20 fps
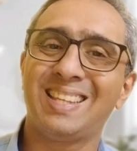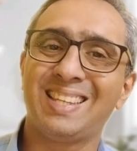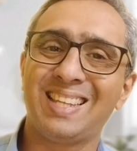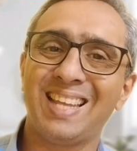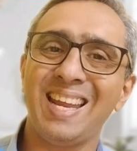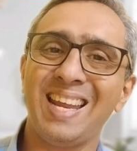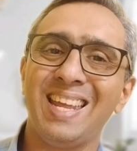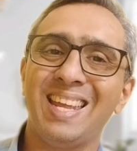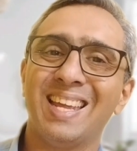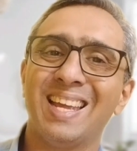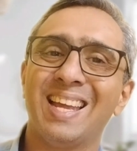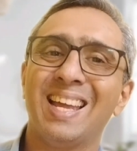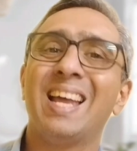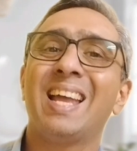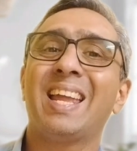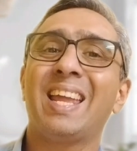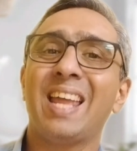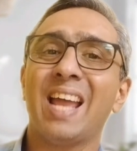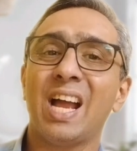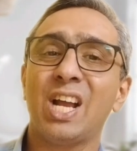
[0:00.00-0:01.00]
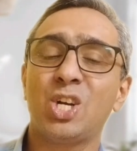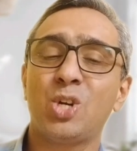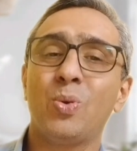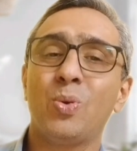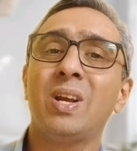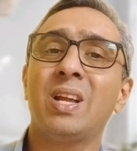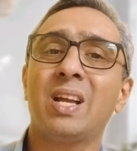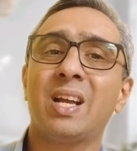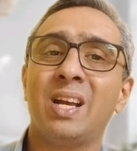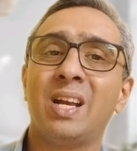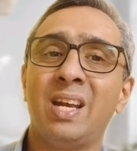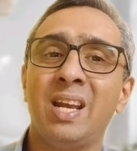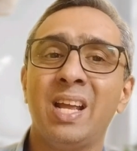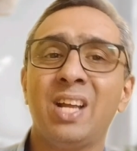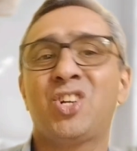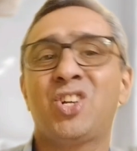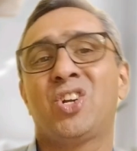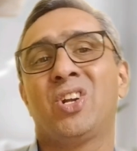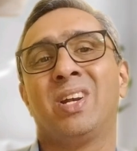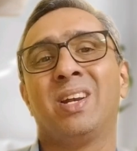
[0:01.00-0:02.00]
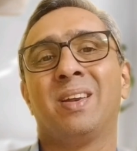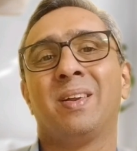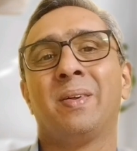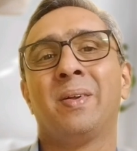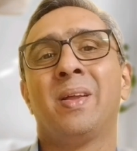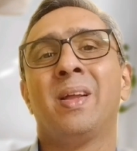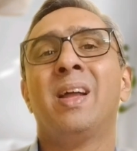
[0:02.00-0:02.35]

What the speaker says: 3. Casual connection.